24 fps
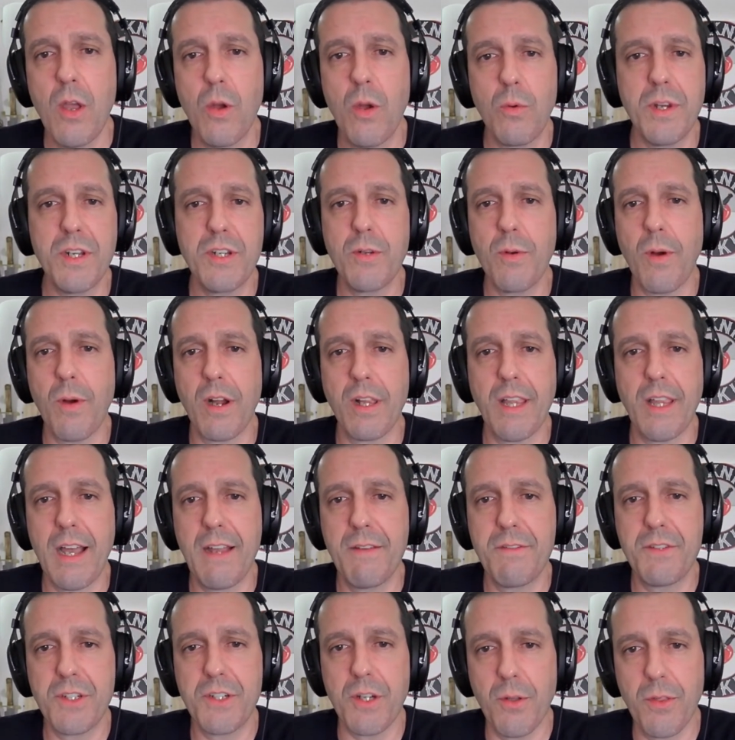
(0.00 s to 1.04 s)
We do our
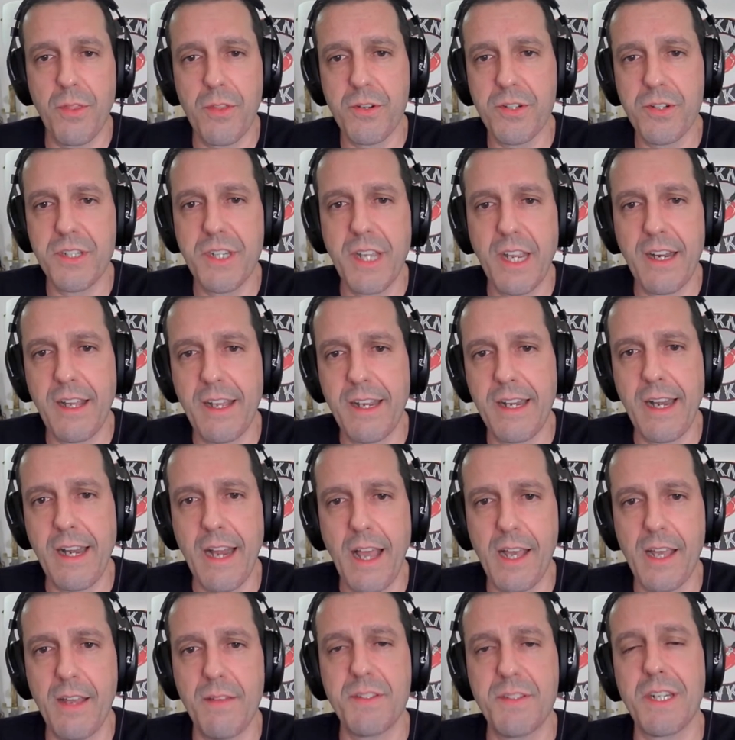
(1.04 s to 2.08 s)
live show, Thursday Night
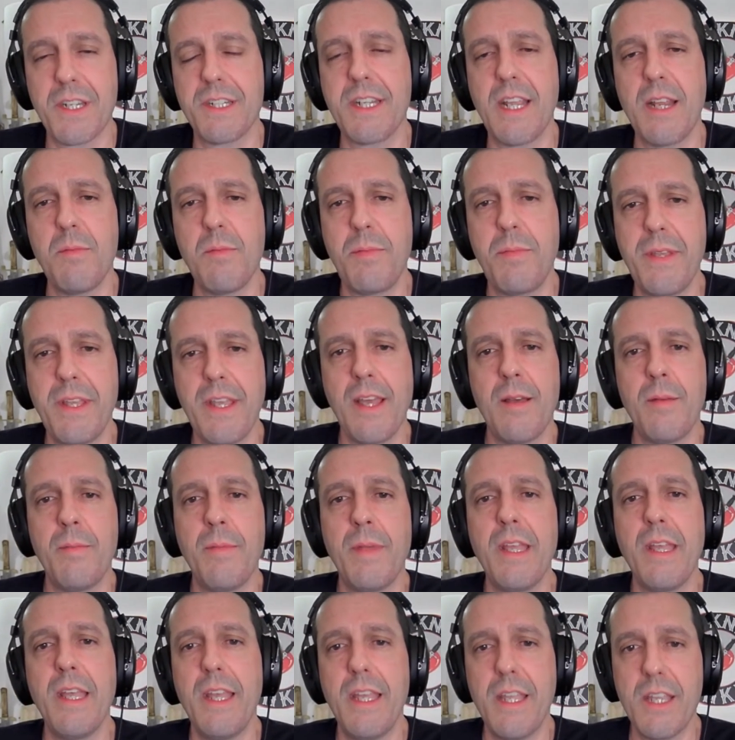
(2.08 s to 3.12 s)
Knives at ten p
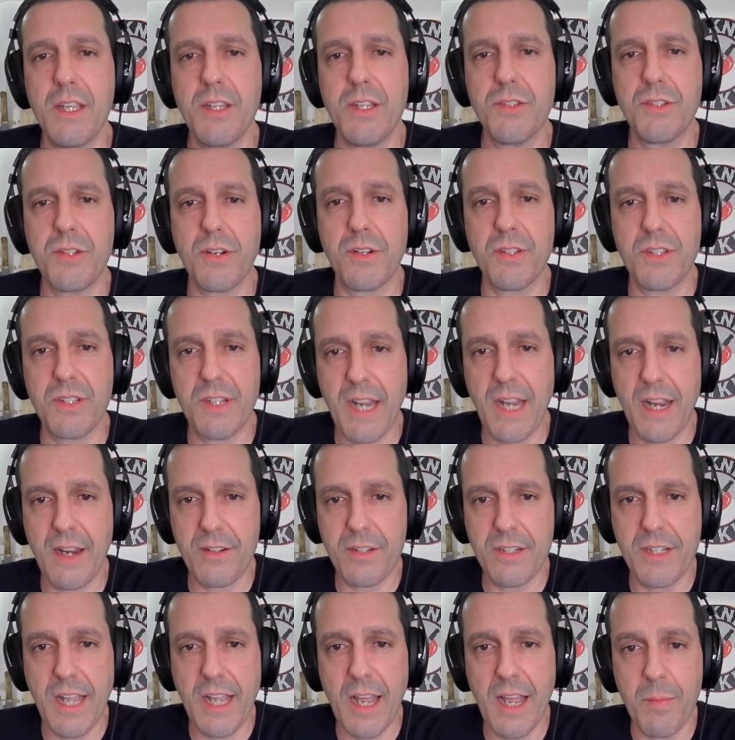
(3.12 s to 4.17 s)
m Eastern
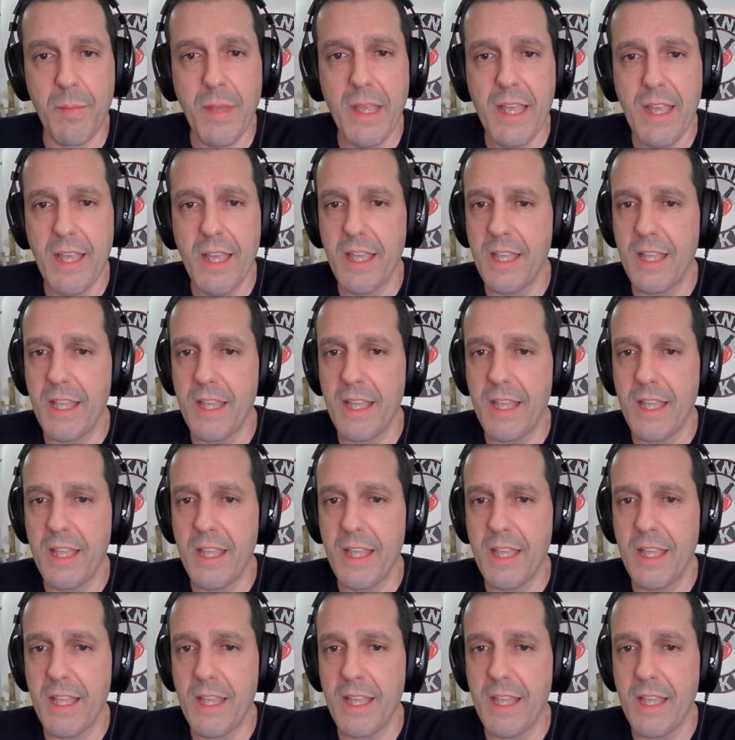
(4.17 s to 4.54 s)
Standard Time.